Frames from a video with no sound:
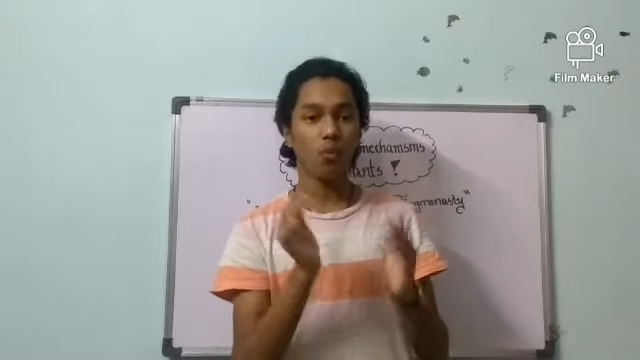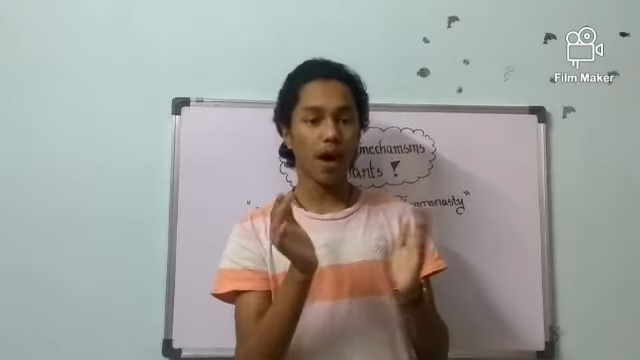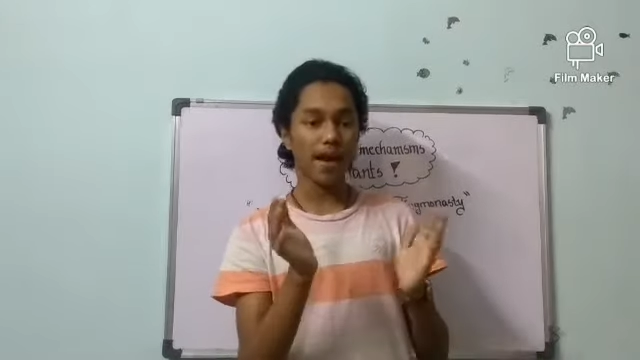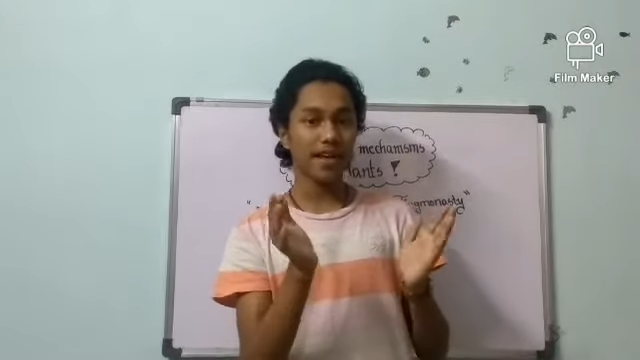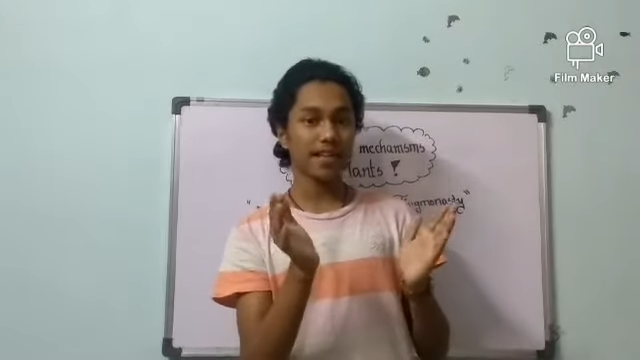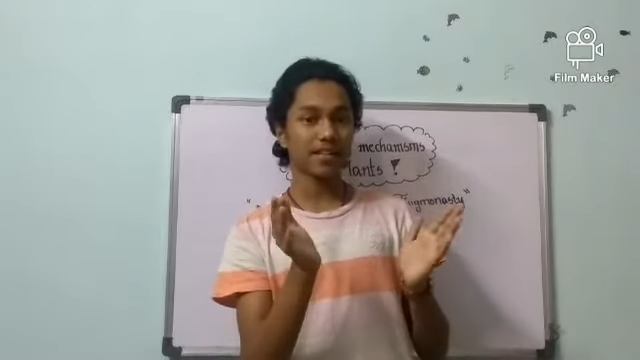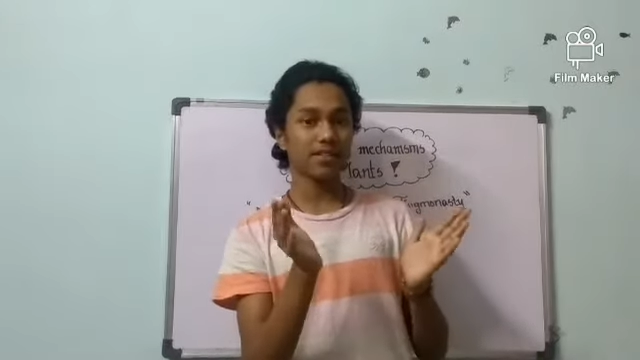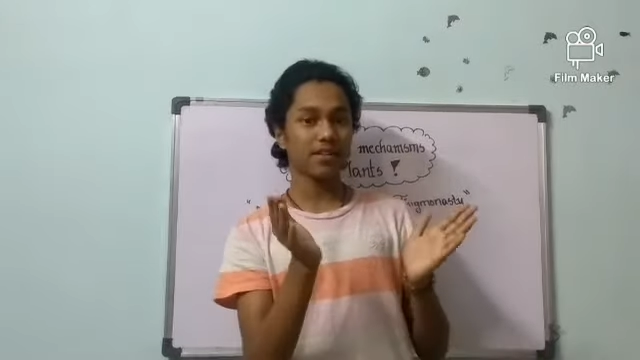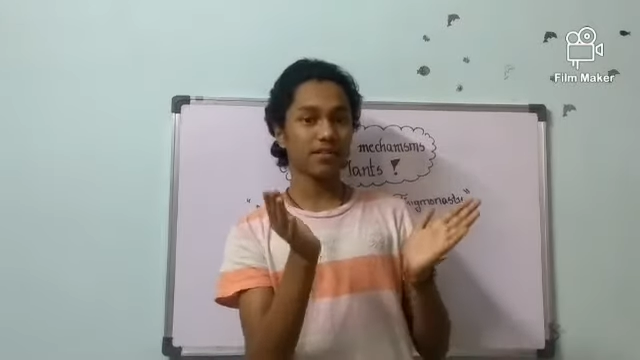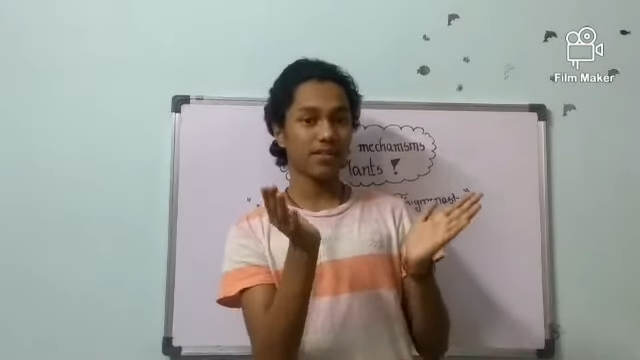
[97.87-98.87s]
why
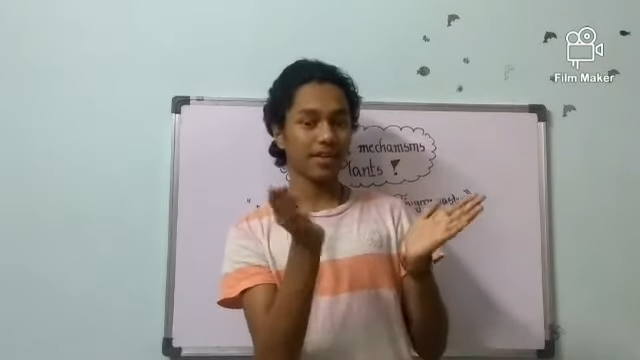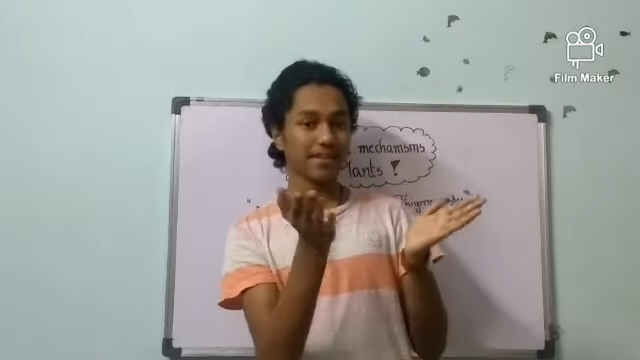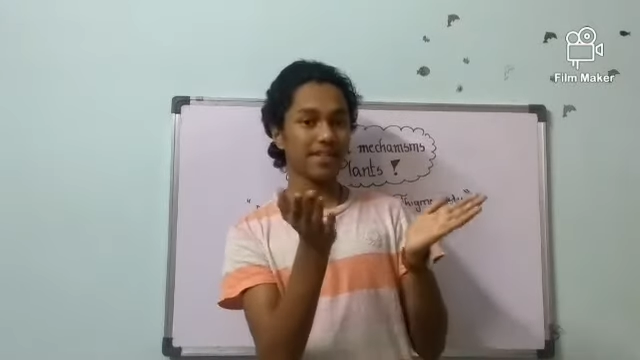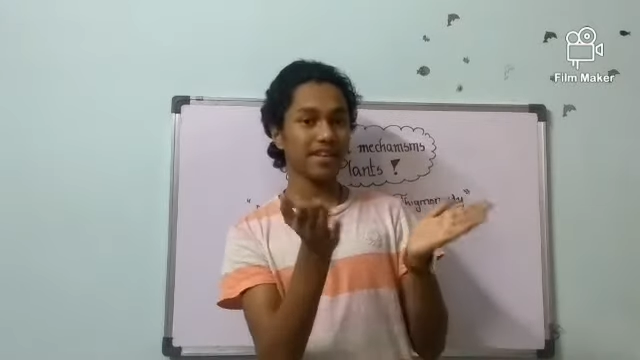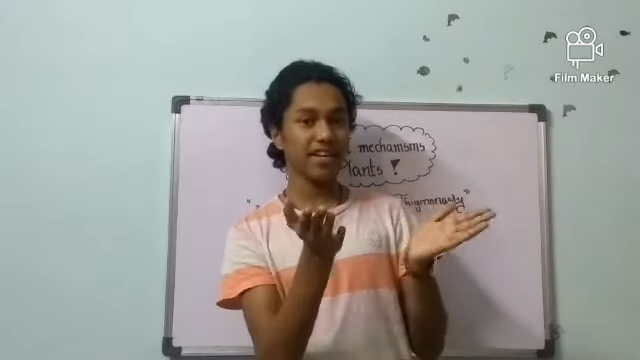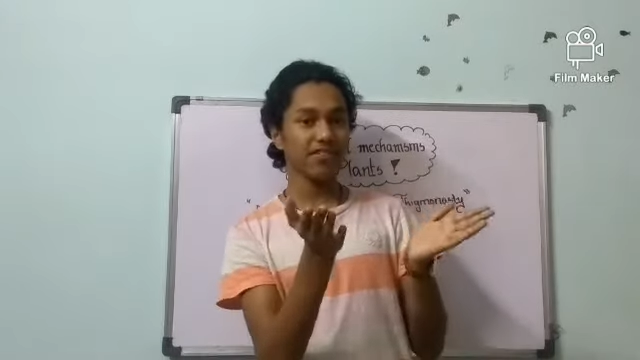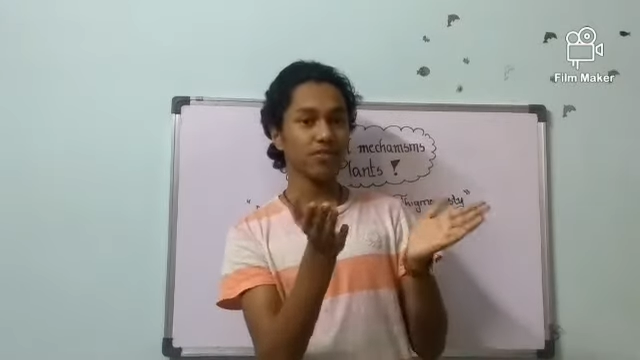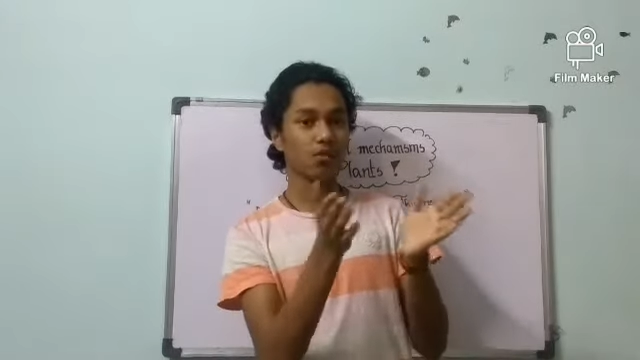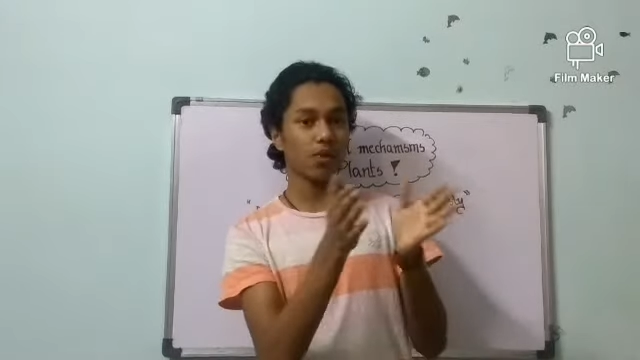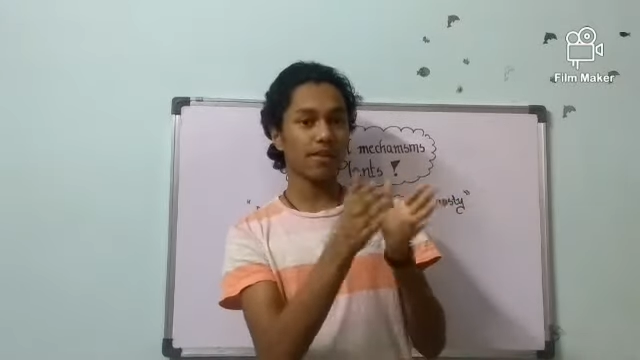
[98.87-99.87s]
its
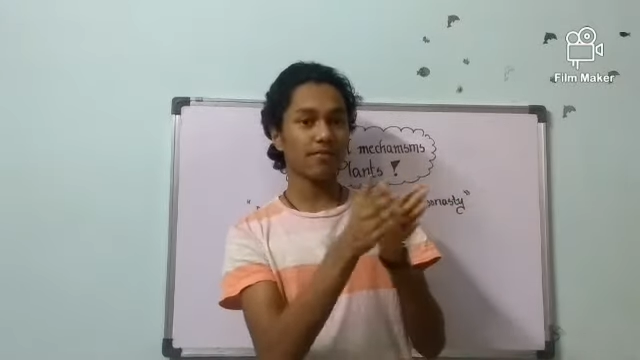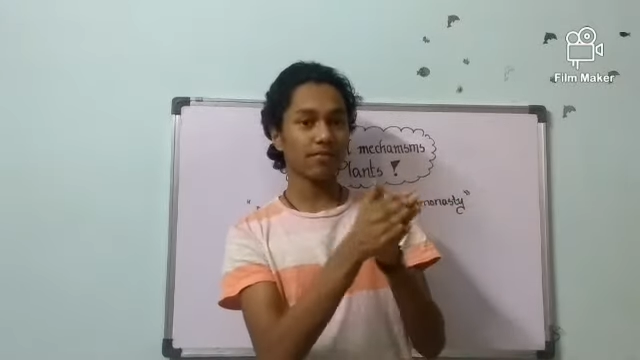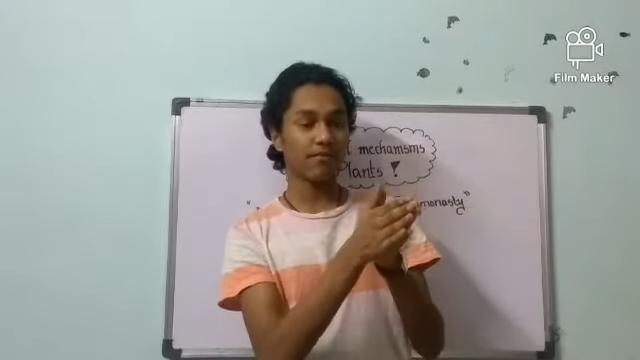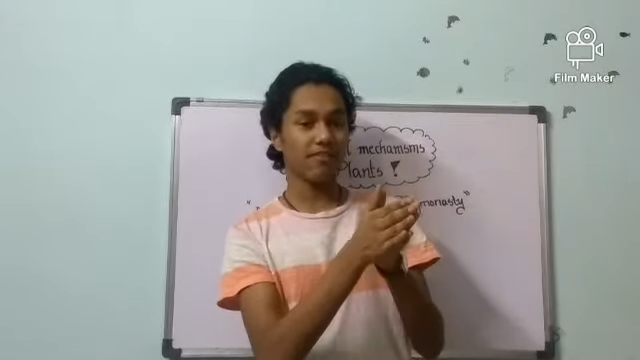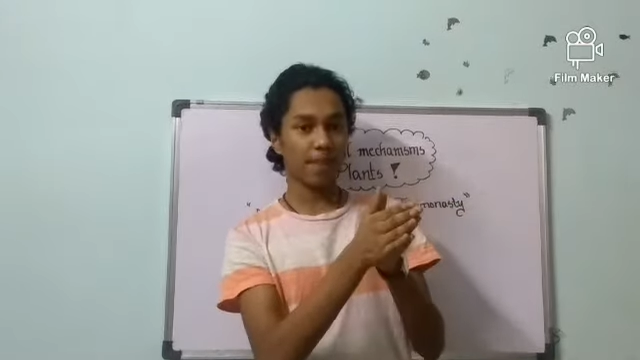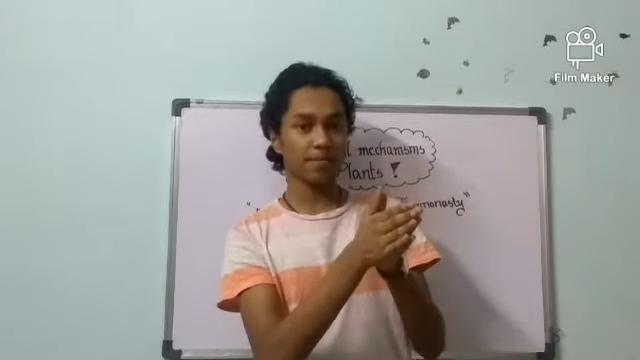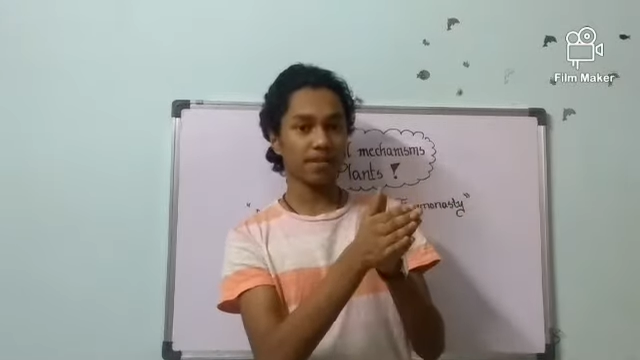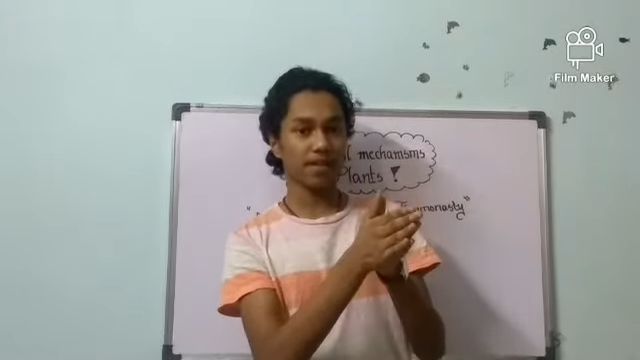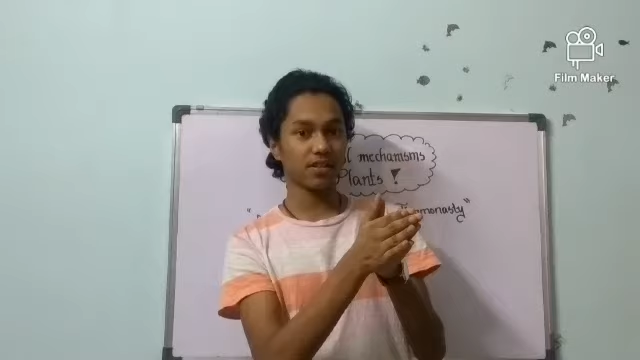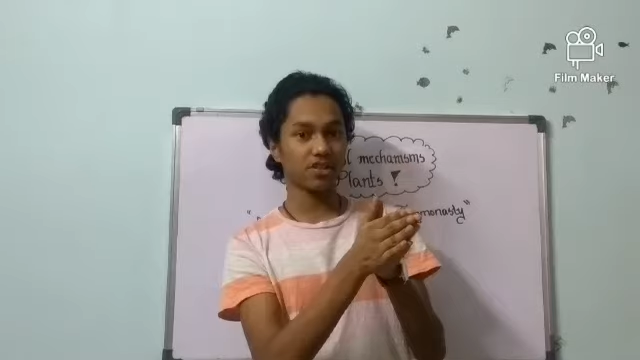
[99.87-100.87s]
leaves will
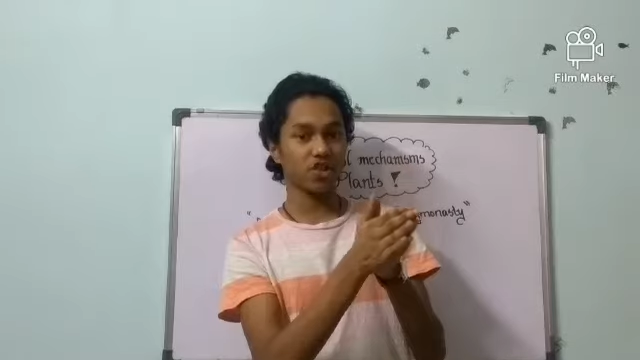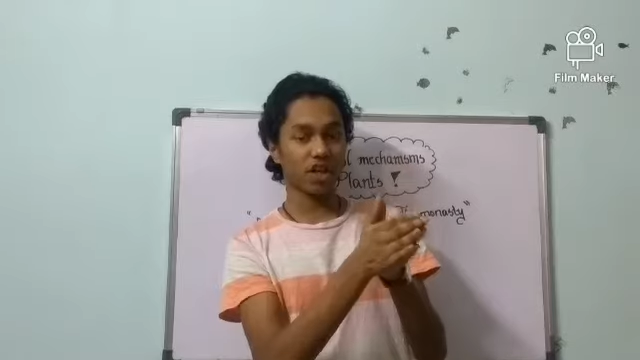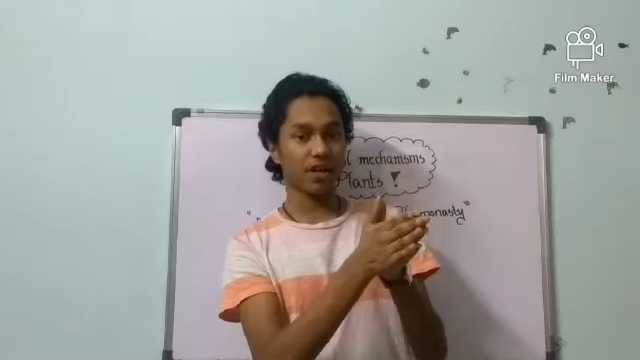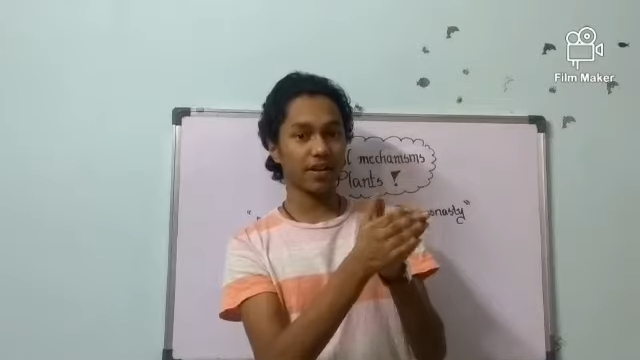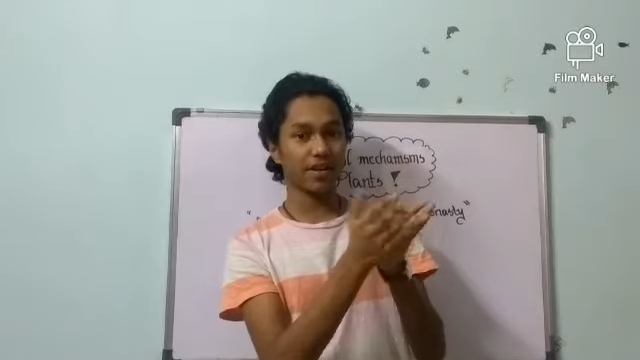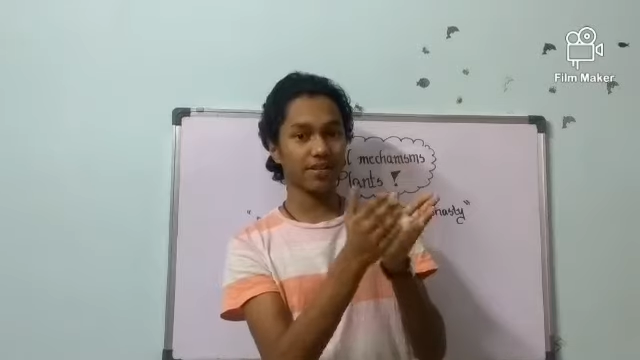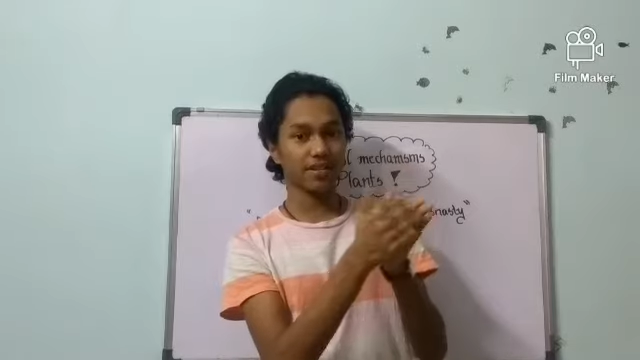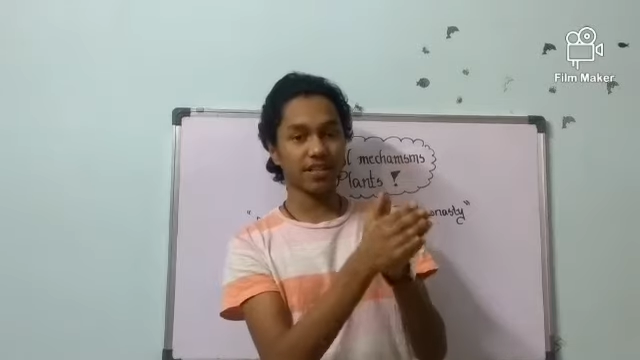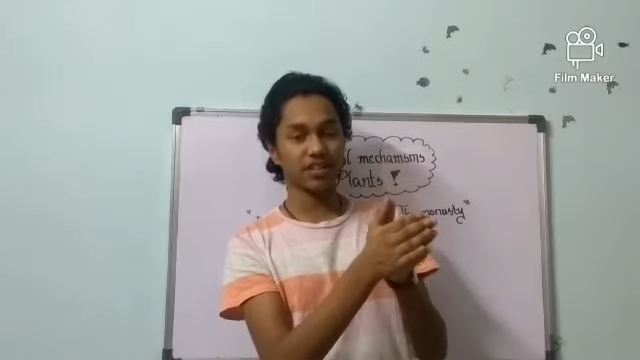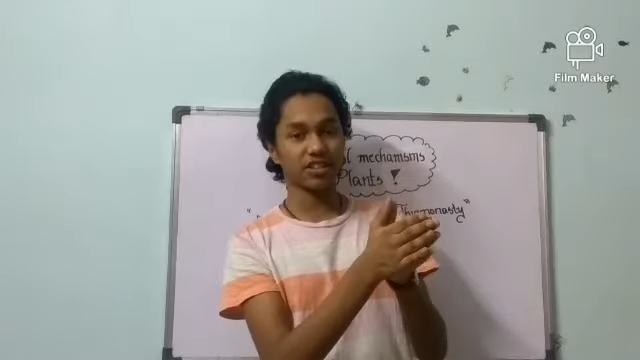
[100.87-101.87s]
flaps and shut?
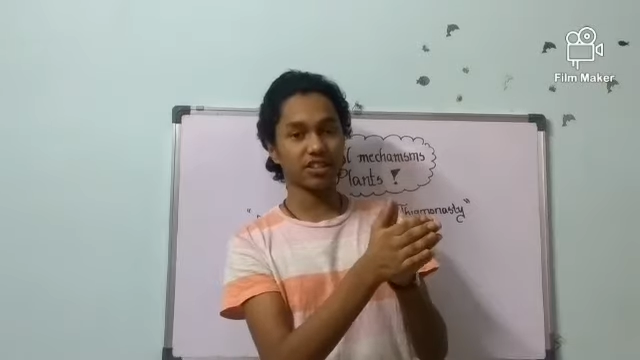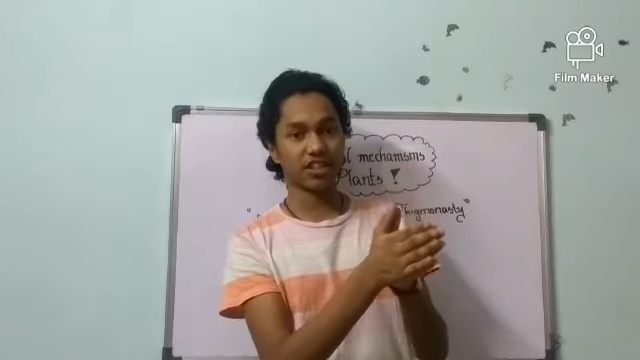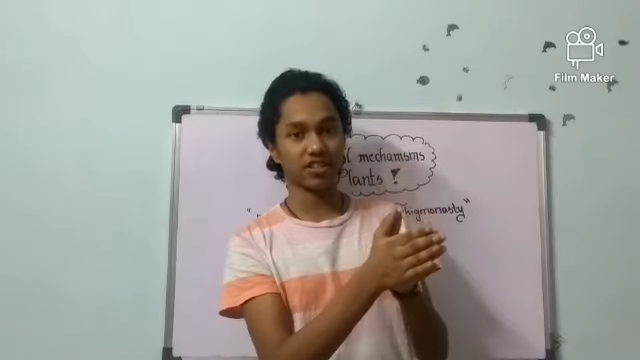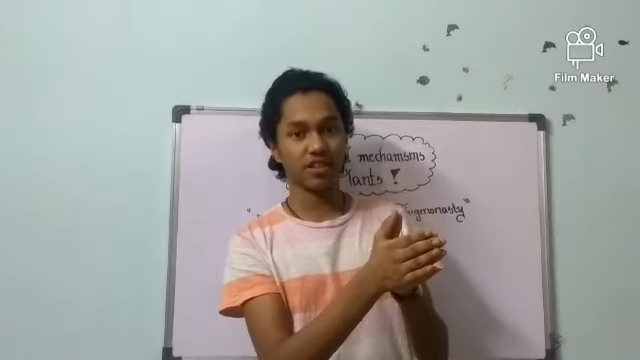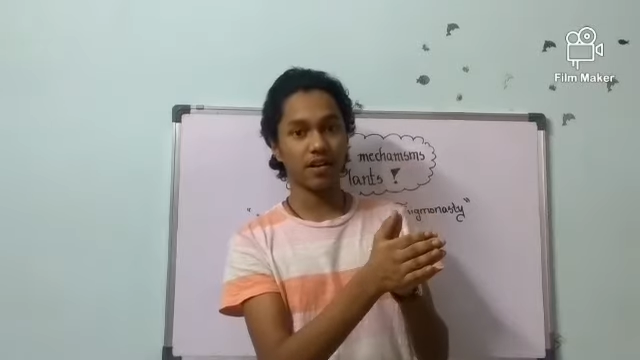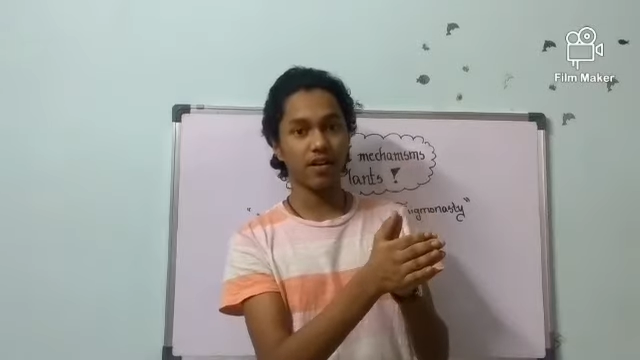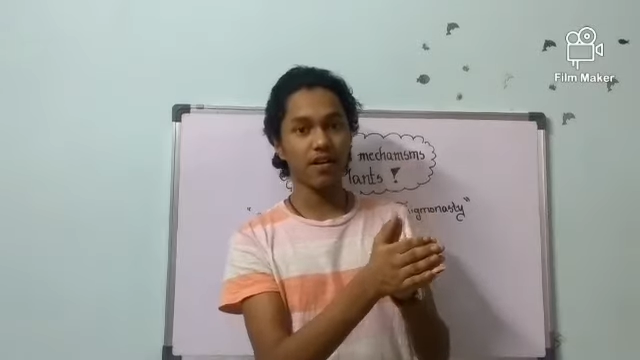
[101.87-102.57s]
It gets shut.